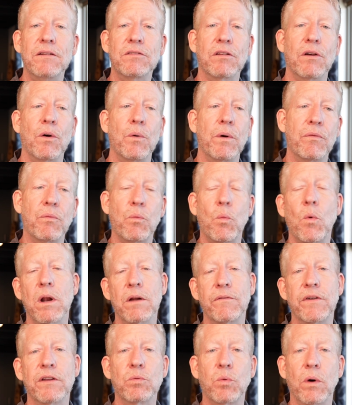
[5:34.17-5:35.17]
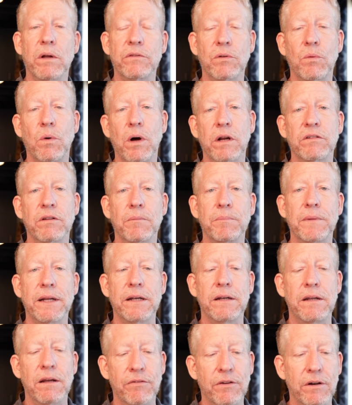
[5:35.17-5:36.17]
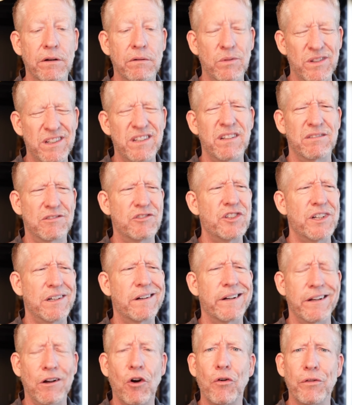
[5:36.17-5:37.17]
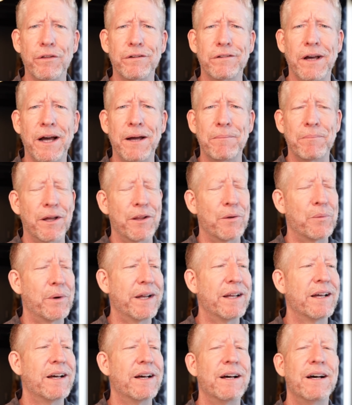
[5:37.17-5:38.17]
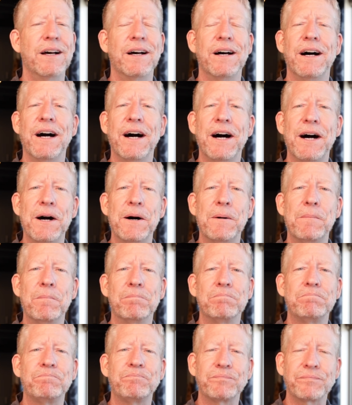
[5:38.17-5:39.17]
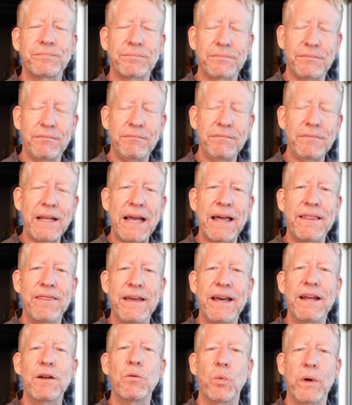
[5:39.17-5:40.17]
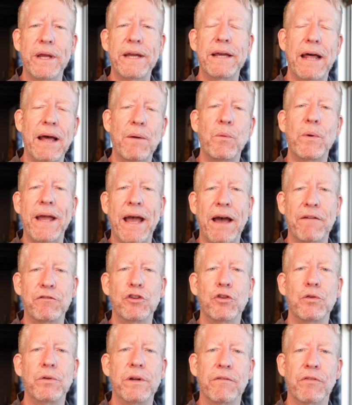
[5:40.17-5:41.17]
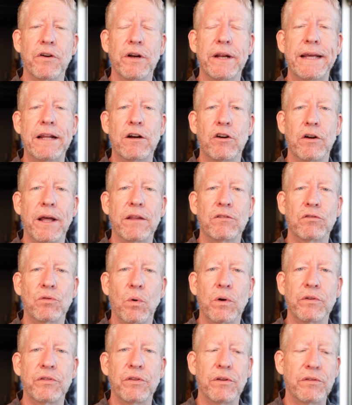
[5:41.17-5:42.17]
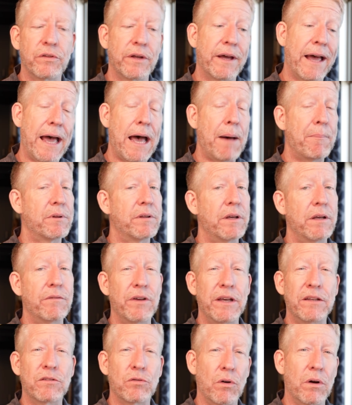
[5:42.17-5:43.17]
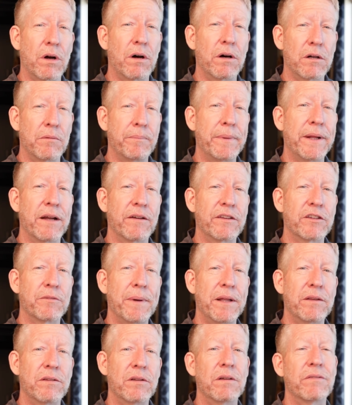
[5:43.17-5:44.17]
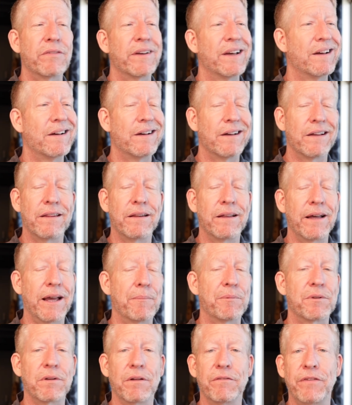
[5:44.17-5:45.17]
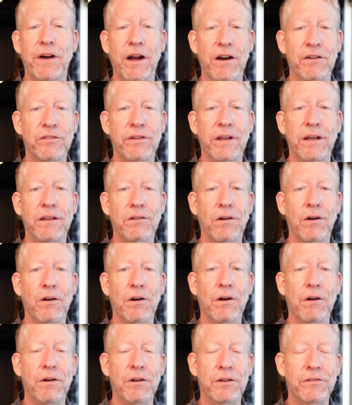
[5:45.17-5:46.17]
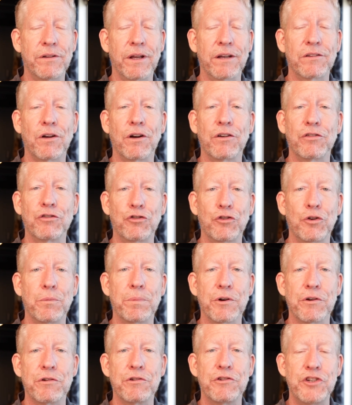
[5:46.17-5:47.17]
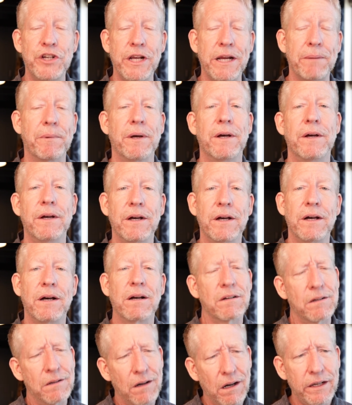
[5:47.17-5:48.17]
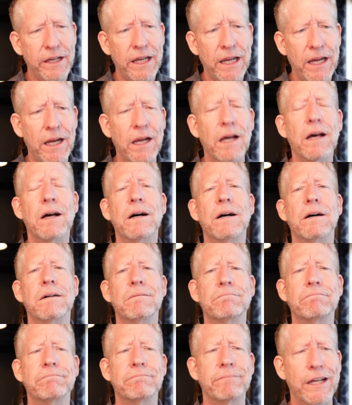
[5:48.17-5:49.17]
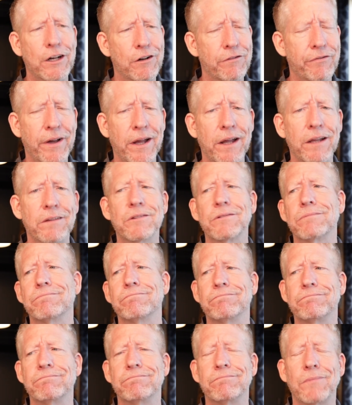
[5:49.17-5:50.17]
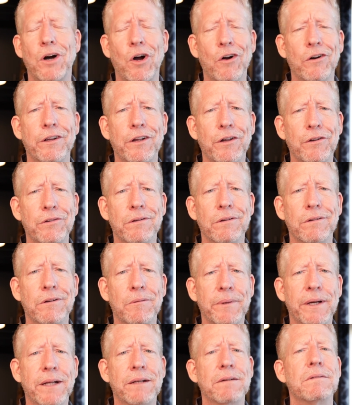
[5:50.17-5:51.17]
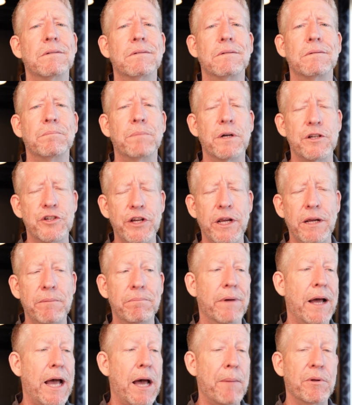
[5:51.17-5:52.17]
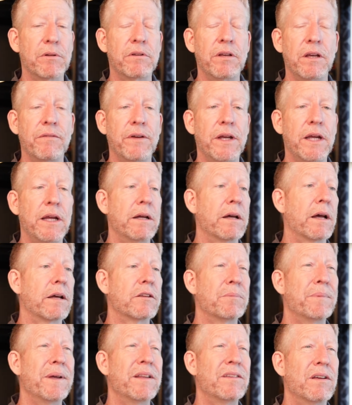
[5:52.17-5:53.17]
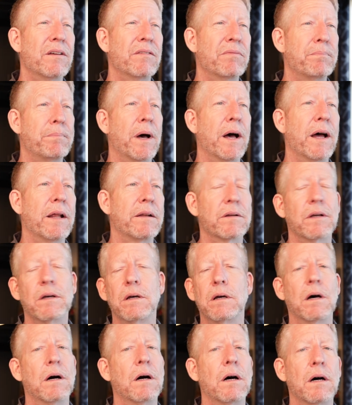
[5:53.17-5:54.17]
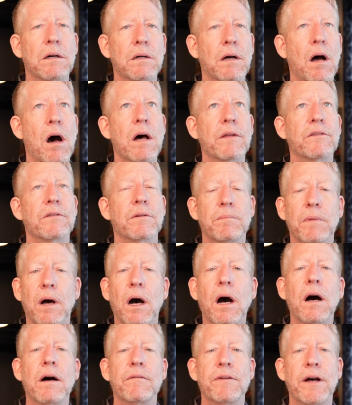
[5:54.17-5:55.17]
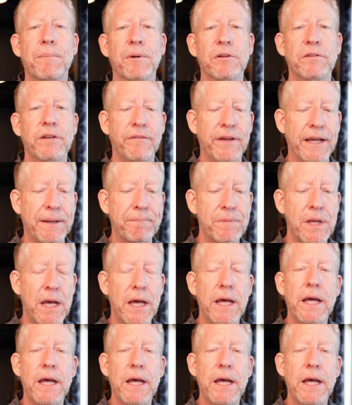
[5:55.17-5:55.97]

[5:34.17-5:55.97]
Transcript: So if one of us wants to watch something different, which is generally all the time, by the way, then we have 2 different internet sources. Apple TVs are a little bit expensive. The Amazon Fire Sticks are super cheap. Clunky interface, hard to use a little bit, but cheap. Apple TV, expensive, but awesome. I love Apple TV.